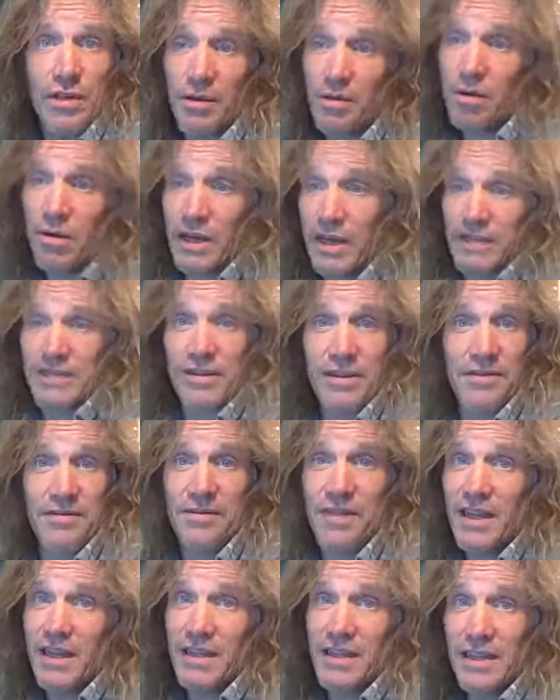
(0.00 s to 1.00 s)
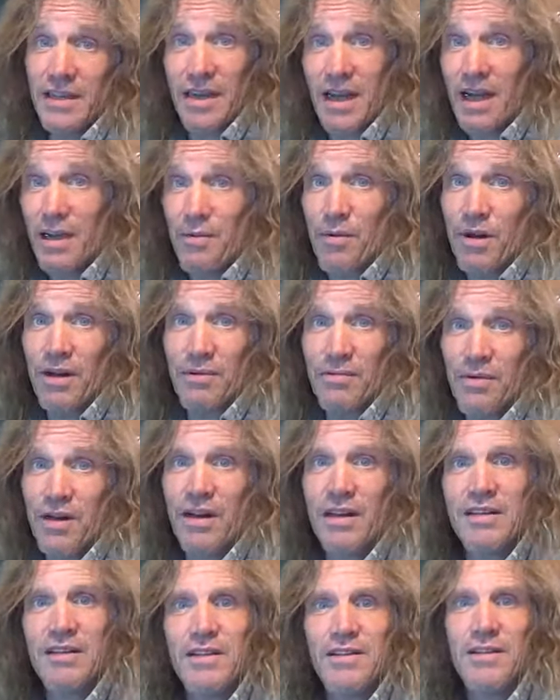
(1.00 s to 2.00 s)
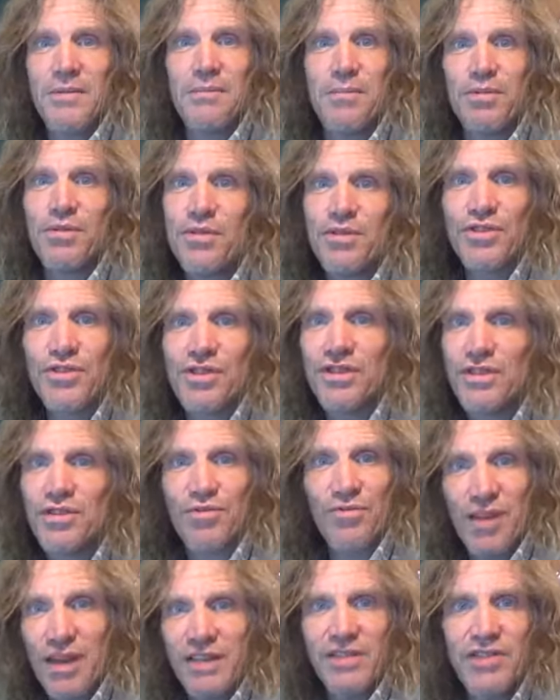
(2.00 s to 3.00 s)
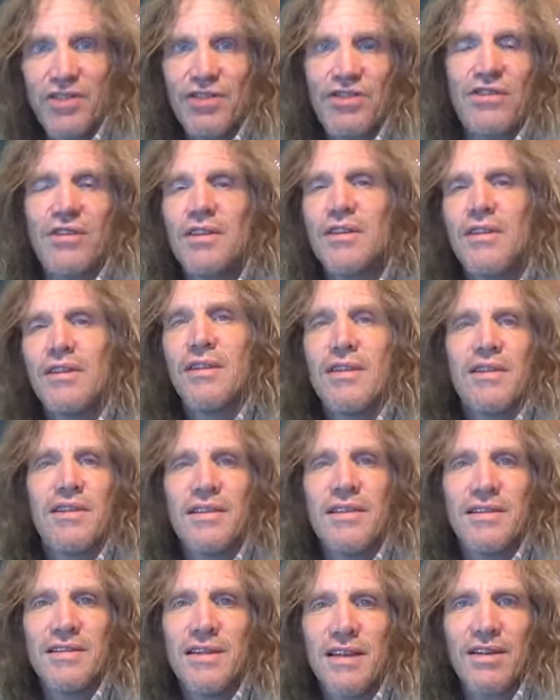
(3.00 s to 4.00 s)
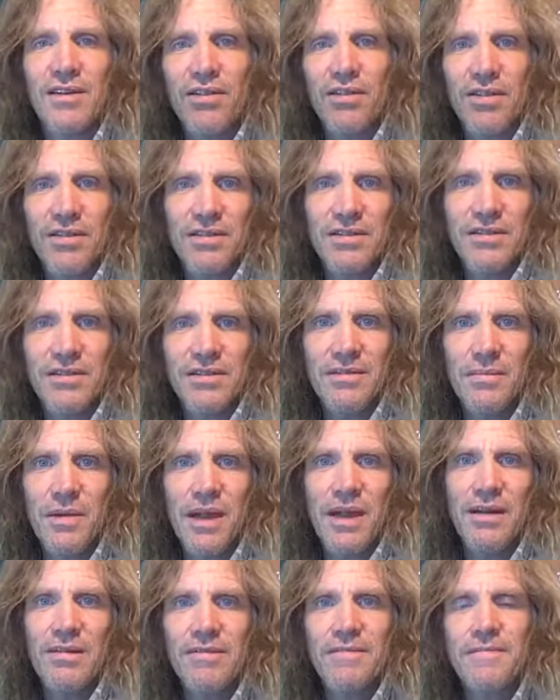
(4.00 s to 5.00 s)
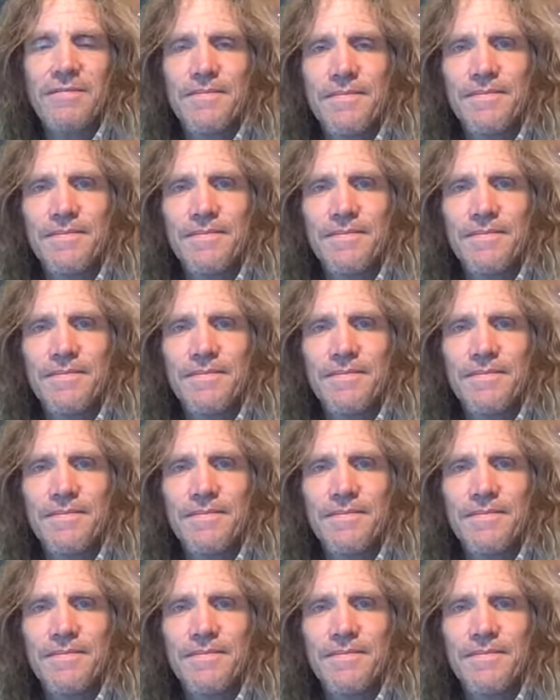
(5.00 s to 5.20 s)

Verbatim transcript: Now, when it's convenient, I want to run into the bullshit trench. Is that all this is about?